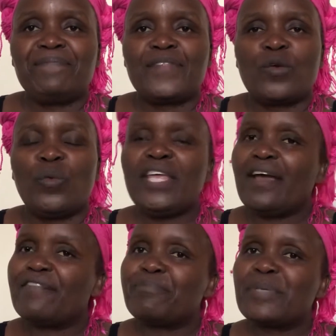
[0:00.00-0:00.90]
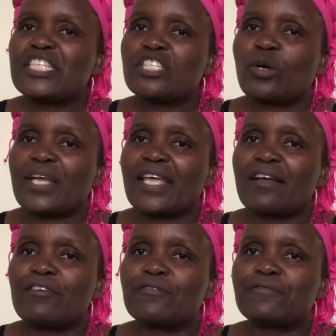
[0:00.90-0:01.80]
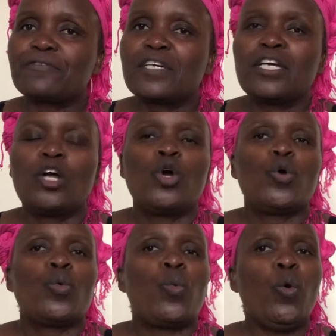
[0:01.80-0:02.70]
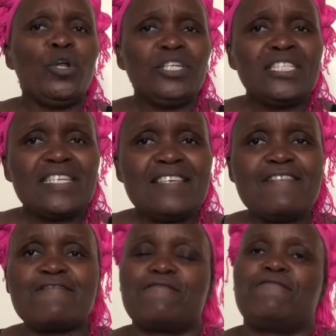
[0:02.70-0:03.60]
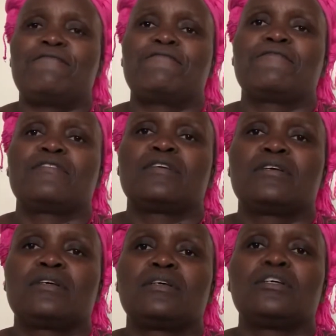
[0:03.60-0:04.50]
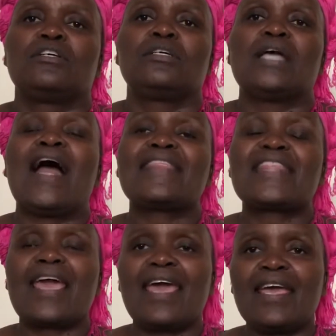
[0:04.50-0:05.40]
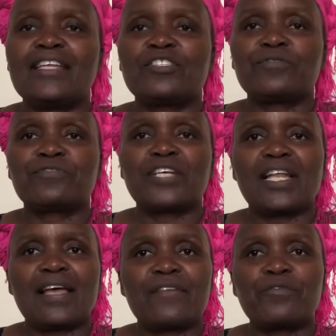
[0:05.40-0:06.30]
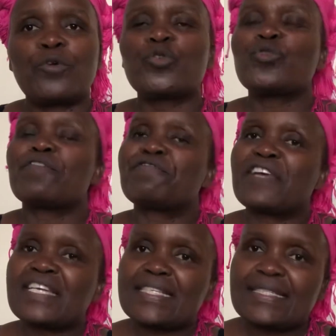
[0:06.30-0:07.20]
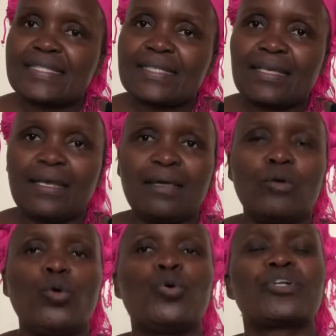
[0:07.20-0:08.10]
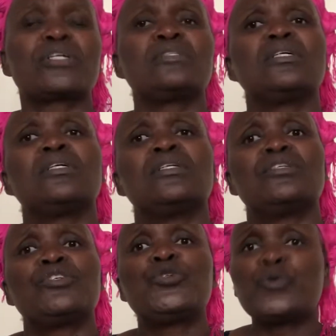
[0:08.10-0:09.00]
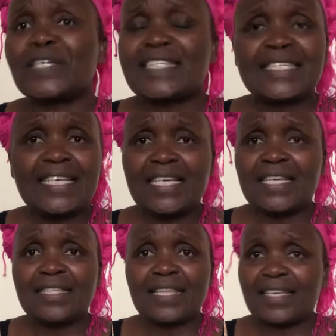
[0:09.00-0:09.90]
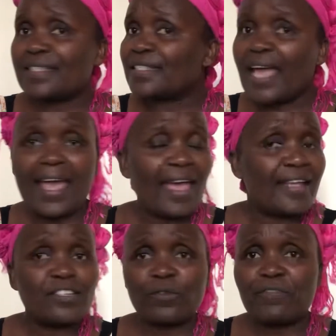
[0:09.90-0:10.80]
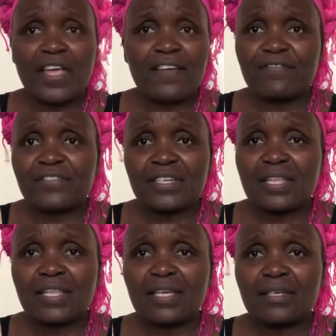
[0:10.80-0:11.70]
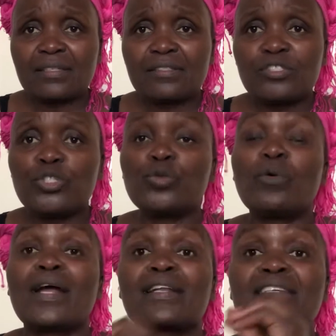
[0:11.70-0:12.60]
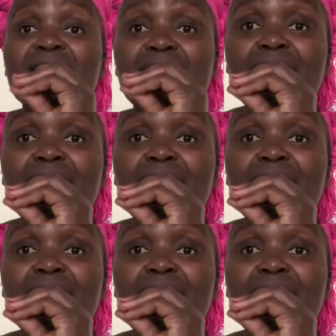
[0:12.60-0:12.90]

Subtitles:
we have been talking of what if at the end of your life, or you are very sick, or you are seeing this, the end of everything, you are in